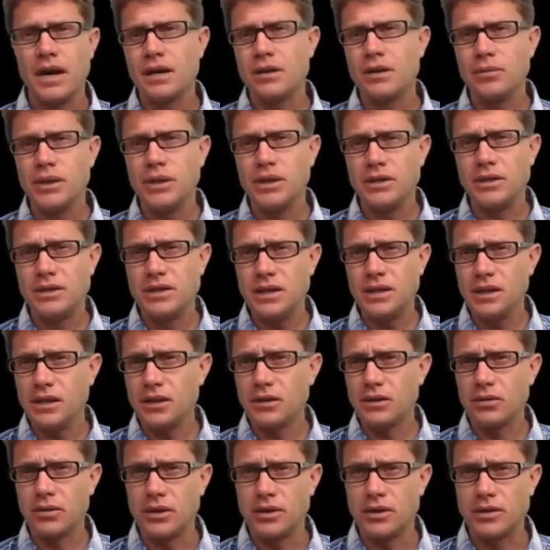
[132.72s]
How do we
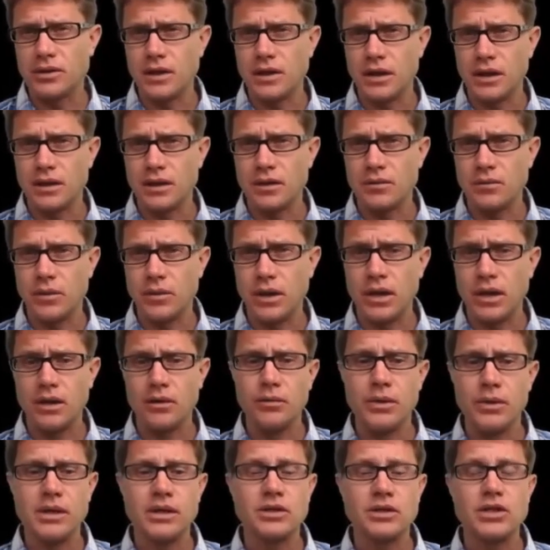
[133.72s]
decrease it?
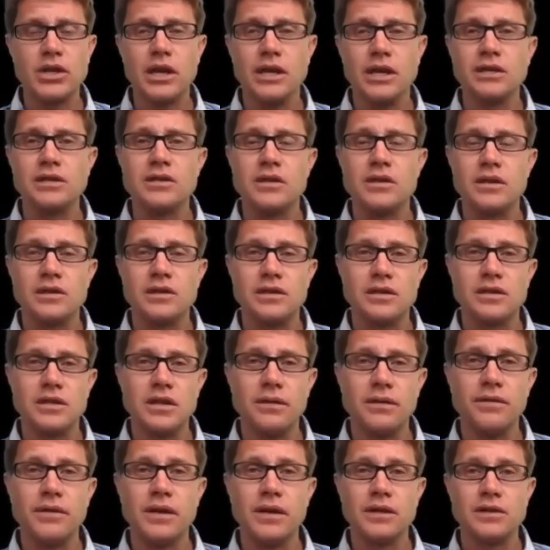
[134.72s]
Well, we can change the
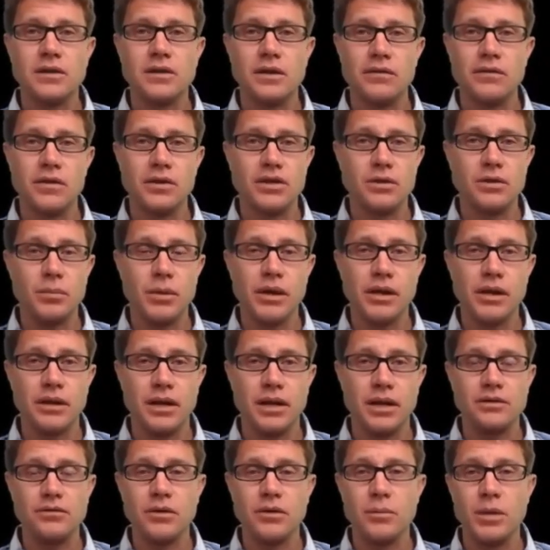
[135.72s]
stiffness of the spring.
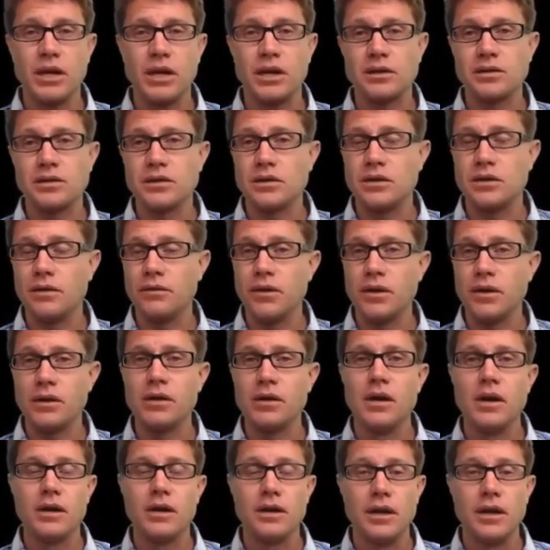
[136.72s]
As we make it
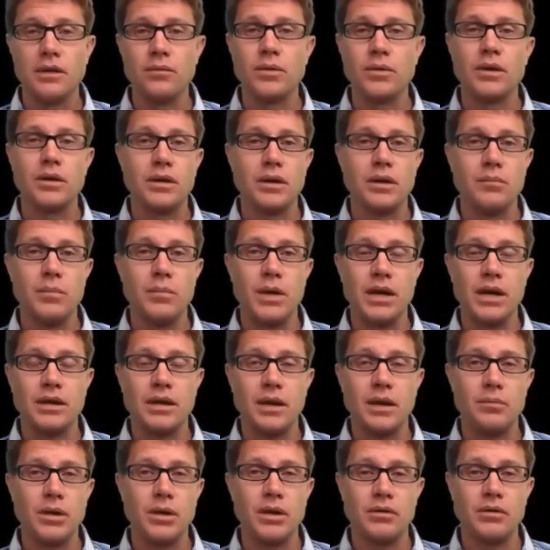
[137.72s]
stiffer, then we're going to make
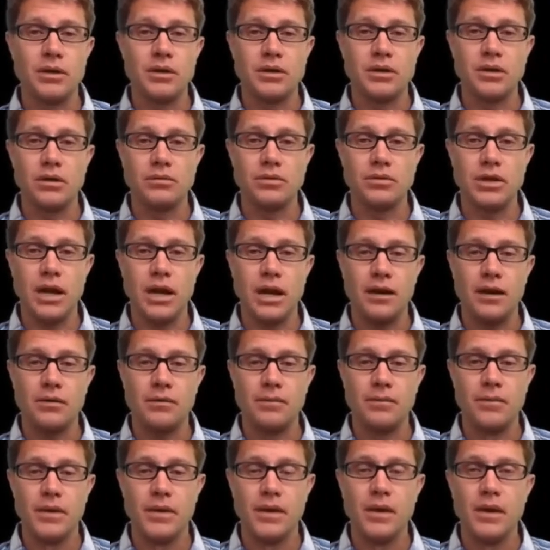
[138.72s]
that period go down.
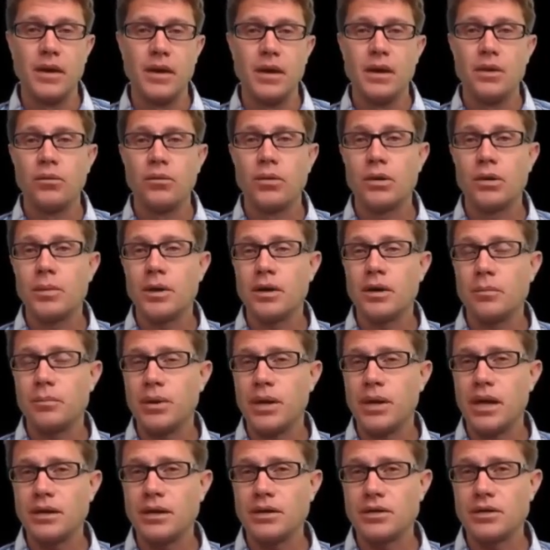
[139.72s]
What about a
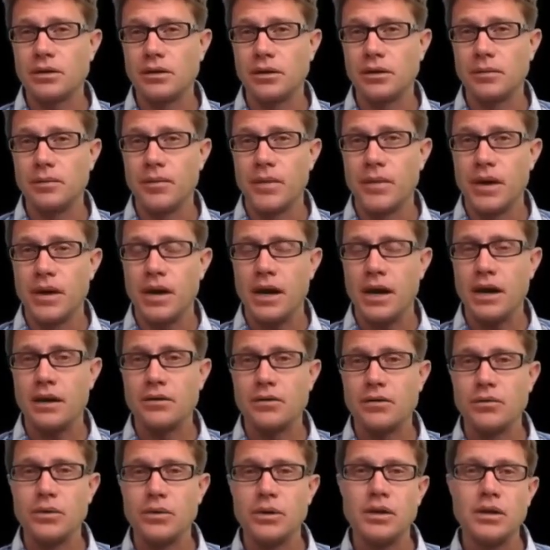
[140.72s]
pendulum? How
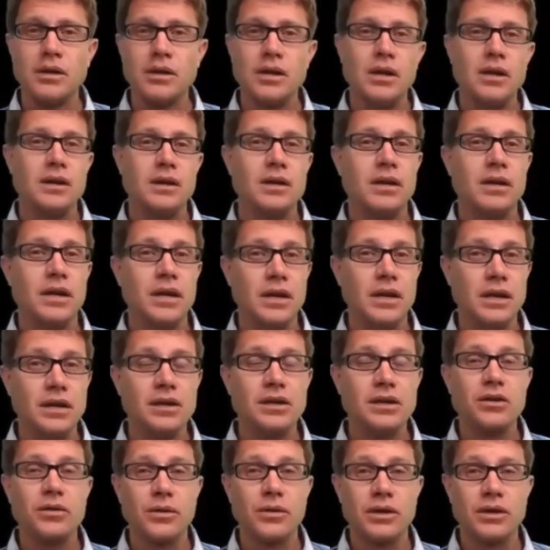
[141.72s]
do we
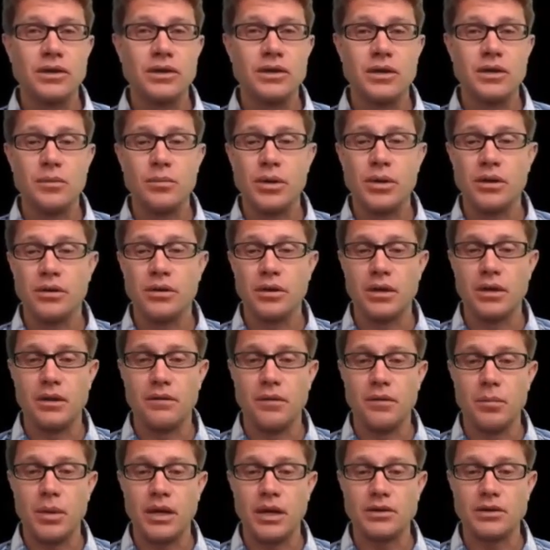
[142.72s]
increase the period
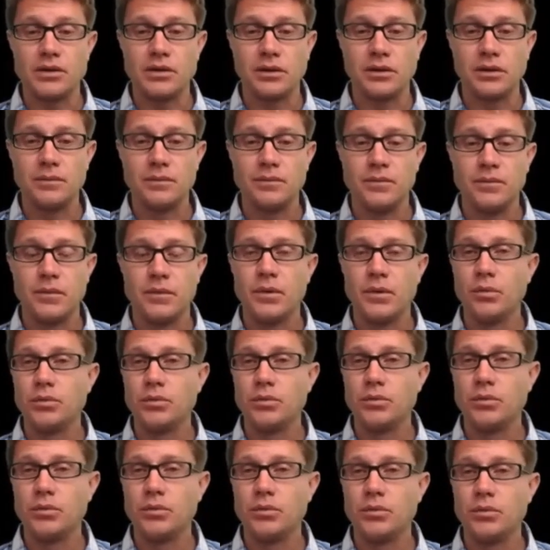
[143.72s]
of a pendulum? Well,
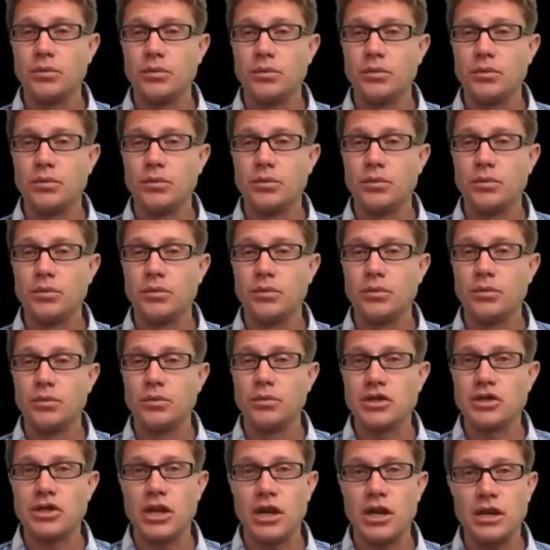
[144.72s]
we do that by just
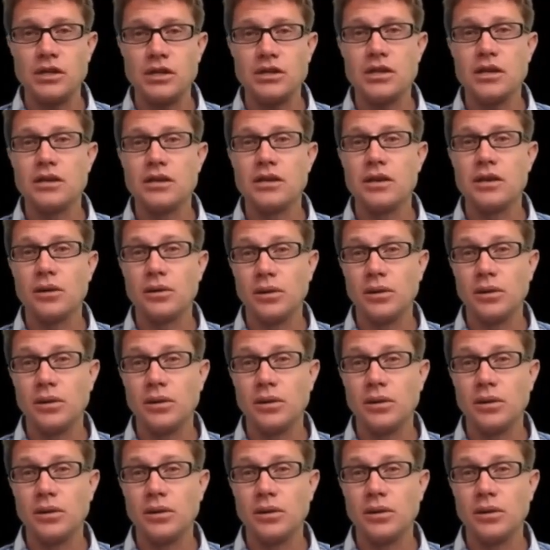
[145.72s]
simply changing the
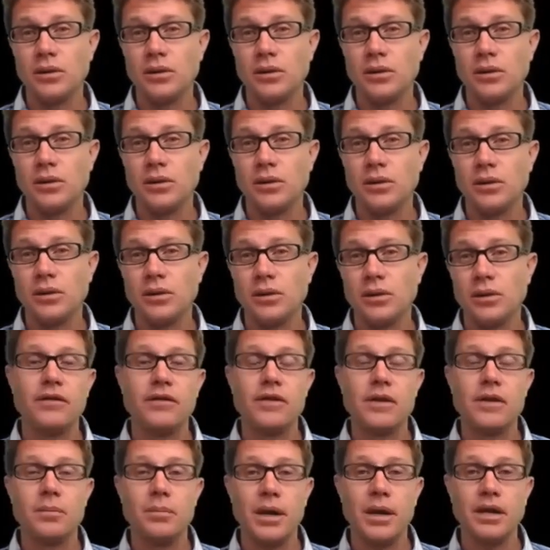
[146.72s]
length
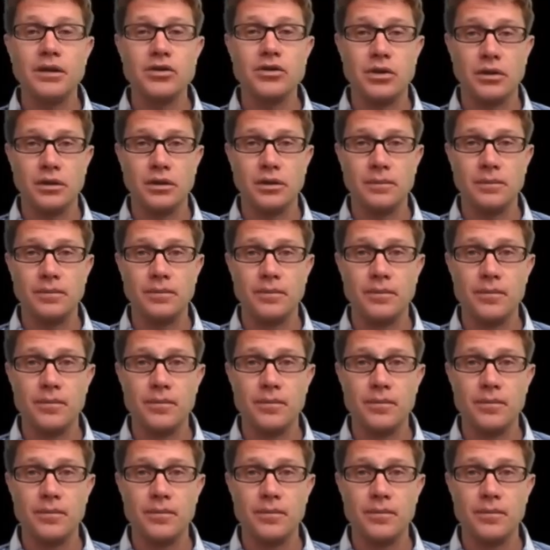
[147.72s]
of the pendulum.